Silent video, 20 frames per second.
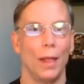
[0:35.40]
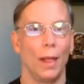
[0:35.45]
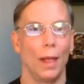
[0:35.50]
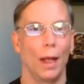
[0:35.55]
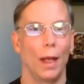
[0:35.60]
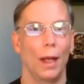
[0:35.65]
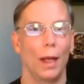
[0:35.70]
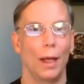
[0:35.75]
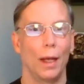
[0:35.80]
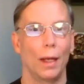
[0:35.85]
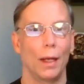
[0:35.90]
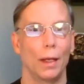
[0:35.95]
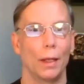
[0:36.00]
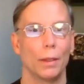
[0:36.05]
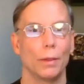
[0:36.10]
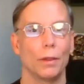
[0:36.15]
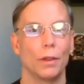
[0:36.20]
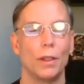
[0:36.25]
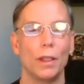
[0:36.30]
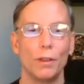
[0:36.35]
Uh,
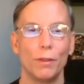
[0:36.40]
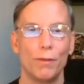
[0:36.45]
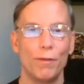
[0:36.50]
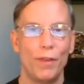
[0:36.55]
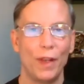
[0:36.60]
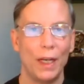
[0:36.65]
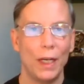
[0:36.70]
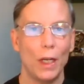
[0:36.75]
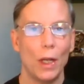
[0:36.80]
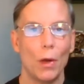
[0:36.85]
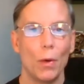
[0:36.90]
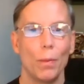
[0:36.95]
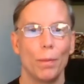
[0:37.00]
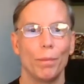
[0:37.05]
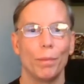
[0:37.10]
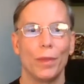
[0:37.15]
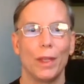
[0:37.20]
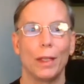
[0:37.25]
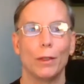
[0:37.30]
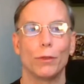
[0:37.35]
this video
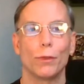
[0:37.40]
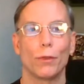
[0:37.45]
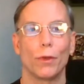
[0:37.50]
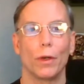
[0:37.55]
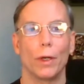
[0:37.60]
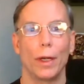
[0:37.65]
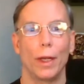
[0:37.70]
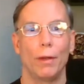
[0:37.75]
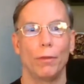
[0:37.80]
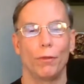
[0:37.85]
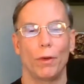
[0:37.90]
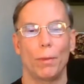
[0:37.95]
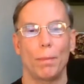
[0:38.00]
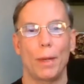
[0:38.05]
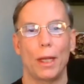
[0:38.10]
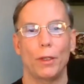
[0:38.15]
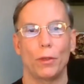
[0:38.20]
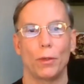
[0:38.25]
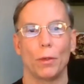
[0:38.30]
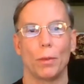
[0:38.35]
is for
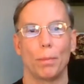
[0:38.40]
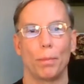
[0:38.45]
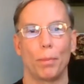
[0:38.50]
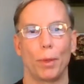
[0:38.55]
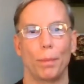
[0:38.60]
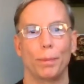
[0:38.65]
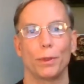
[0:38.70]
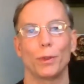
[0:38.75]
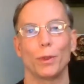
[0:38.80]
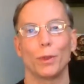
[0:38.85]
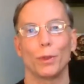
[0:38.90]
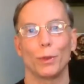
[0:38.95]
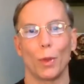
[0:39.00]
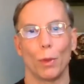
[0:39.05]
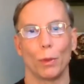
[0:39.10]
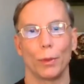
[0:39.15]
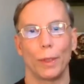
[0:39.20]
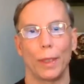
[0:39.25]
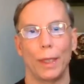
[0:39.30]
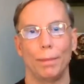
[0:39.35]
informational purposes
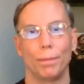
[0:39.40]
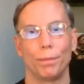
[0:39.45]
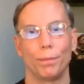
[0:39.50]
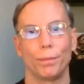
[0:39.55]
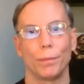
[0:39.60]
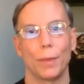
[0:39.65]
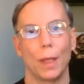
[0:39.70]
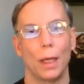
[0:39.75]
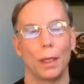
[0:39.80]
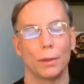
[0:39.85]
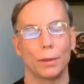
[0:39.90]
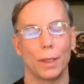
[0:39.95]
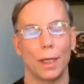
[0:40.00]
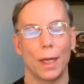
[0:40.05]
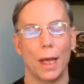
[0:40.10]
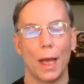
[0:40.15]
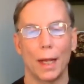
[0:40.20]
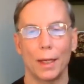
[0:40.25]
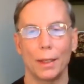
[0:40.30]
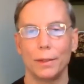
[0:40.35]
only and is
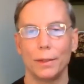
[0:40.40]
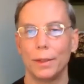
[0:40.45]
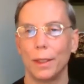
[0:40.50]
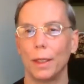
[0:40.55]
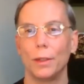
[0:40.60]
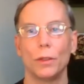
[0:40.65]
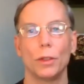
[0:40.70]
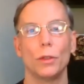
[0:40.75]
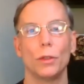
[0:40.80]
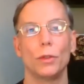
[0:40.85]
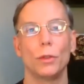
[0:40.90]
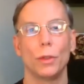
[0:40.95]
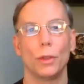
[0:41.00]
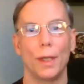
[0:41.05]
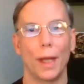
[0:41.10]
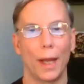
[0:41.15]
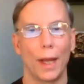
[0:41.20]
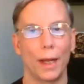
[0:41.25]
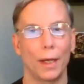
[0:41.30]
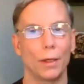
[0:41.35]
not intended to
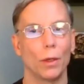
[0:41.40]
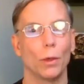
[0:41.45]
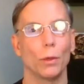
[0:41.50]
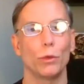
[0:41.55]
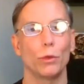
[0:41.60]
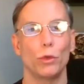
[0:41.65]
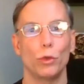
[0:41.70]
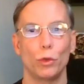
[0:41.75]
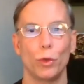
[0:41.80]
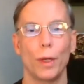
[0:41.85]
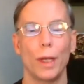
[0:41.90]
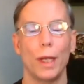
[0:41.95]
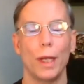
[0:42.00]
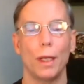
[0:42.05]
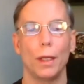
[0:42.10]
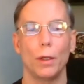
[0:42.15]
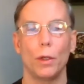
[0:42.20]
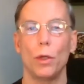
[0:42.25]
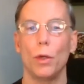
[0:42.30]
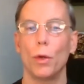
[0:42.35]
diagnose, treat,
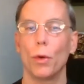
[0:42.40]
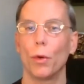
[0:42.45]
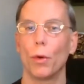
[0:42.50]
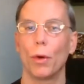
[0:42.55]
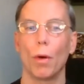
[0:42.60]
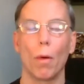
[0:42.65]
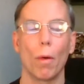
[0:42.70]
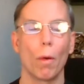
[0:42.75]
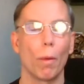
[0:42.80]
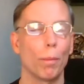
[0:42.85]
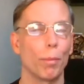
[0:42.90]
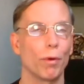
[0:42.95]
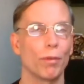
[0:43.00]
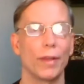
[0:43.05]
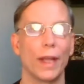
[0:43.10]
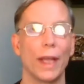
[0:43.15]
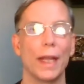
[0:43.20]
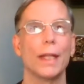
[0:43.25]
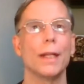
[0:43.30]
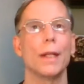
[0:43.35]
cure, or
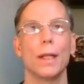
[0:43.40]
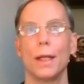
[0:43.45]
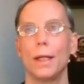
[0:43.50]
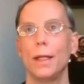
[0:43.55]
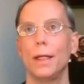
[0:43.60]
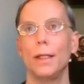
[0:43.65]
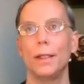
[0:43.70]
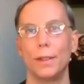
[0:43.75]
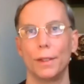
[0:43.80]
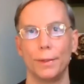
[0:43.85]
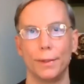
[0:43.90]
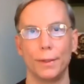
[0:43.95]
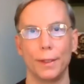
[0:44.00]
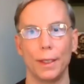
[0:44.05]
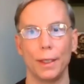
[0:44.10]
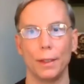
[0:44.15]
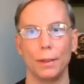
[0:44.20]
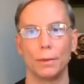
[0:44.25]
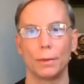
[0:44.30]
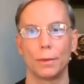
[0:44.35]
prevent any
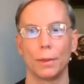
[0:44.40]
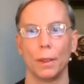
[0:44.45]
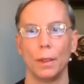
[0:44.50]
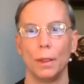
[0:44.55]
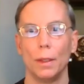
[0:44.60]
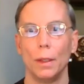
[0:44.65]
disease.